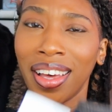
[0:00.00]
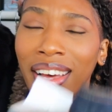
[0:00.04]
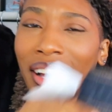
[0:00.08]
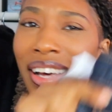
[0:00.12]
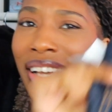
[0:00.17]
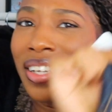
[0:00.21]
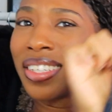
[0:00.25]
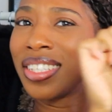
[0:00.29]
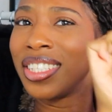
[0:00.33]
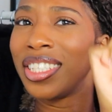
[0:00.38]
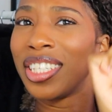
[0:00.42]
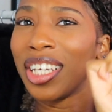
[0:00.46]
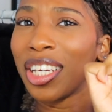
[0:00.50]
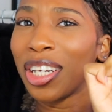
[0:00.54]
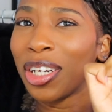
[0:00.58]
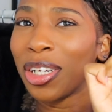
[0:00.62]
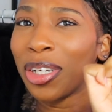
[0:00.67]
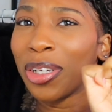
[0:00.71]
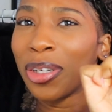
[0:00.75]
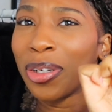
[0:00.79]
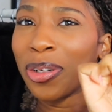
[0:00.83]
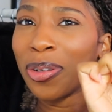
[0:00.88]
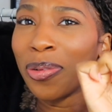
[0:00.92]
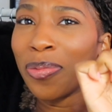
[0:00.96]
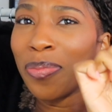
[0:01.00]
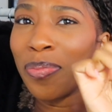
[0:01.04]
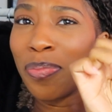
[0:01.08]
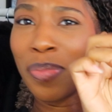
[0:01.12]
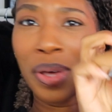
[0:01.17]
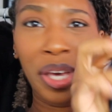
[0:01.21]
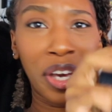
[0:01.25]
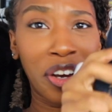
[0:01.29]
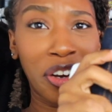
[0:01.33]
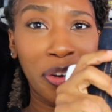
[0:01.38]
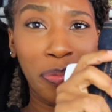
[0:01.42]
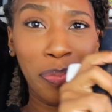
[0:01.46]
a denim
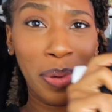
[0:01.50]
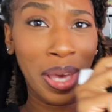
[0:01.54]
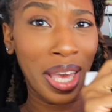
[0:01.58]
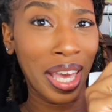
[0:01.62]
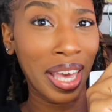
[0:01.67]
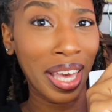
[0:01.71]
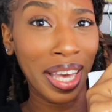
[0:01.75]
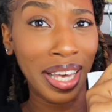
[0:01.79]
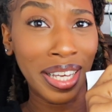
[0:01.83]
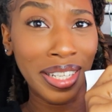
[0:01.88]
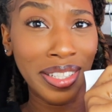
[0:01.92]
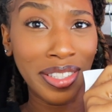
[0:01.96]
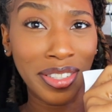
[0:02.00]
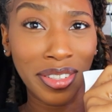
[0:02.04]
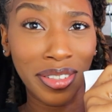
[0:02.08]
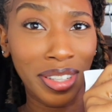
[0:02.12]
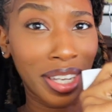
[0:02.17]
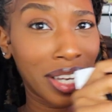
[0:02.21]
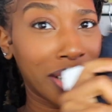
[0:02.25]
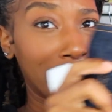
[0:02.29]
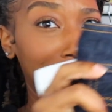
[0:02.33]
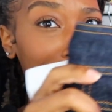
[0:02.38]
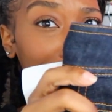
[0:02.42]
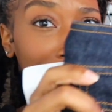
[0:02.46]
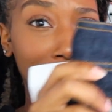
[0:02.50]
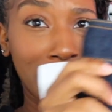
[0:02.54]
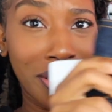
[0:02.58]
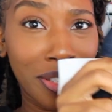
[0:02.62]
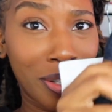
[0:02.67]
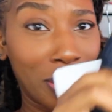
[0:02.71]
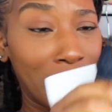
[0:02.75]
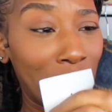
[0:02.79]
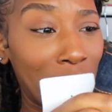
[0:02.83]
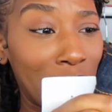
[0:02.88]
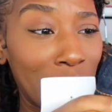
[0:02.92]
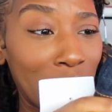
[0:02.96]
pair of pants or like a
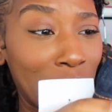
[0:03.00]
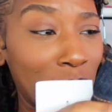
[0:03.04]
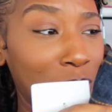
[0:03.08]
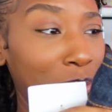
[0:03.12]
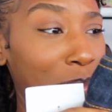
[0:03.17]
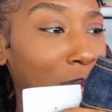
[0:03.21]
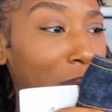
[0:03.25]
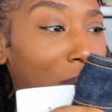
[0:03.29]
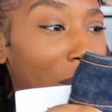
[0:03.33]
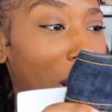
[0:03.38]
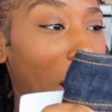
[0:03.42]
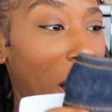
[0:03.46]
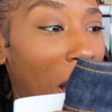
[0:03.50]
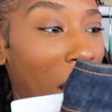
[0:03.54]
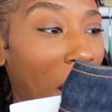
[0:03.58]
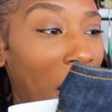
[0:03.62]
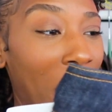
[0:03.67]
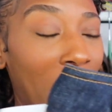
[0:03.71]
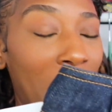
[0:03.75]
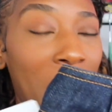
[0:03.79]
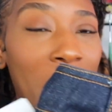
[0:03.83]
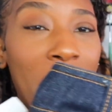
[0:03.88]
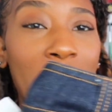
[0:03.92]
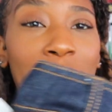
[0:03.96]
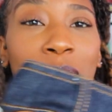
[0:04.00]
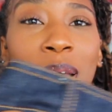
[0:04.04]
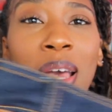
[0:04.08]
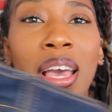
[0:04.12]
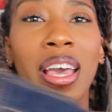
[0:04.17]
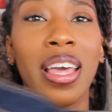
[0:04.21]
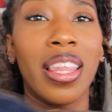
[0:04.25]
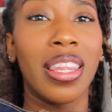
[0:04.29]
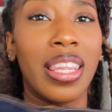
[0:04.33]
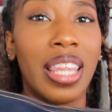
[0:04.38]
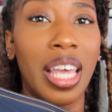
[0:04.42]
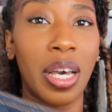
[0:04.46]
skirt that someone had
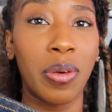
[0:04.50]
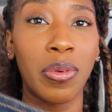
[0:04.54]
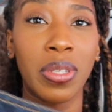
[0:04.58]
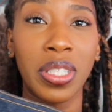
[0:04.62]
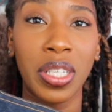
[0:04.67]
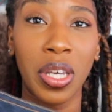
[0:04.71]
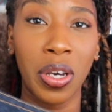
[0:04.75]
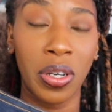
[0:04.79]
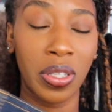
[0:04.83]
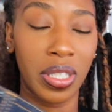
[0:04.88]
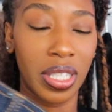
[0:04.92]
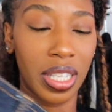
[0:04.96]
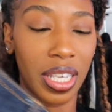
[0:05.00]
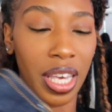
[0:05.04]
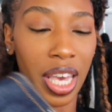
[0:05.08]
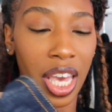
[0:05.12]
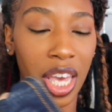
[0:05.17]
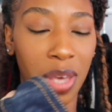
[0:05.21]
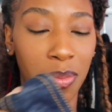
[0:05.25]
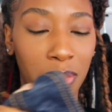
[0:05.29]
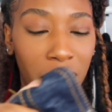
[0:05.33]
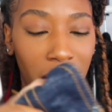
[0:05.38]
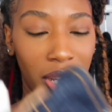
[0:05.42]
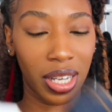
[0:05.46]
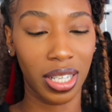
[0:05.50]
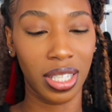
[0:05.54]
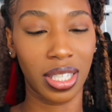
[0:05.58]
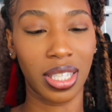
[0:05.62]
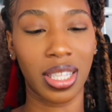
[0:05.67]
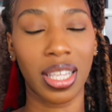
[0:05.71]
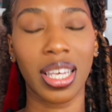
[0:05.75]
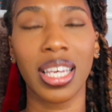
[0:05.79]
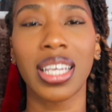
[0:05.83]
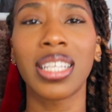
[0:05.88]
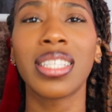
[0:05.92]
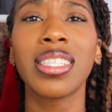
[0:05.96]
that was Gaultier because
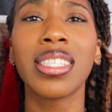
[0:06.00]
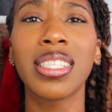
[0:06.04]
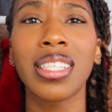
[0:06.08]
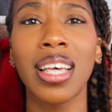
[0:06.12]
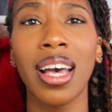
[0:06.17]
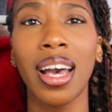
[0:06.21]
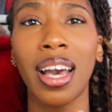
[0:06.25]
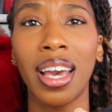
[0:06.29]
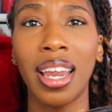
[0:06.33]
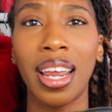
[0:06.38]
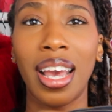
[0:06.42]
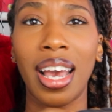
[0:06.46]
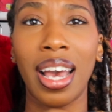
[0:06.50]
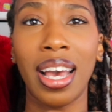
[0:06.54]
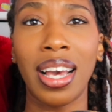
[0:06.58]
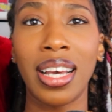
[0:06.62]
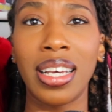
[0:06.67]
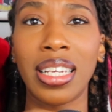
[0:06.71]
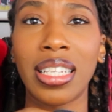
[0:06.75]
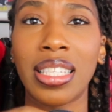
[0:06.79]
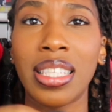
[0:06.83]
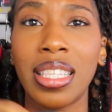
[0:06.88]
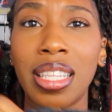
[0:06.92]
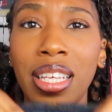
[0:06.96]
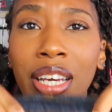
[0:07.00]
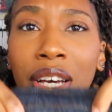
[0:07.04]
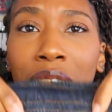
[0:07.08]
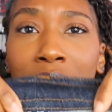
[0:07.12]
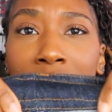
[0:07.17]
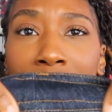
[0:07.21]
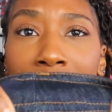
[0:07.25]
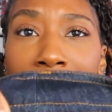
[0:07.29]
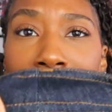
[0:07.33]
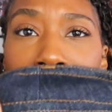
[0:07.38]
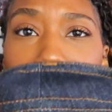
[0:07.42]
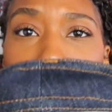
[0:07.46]
the inside has the
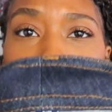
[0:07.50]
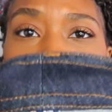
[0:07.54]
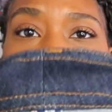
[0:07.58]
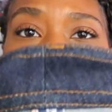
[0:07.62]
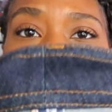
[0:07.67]
Gaultier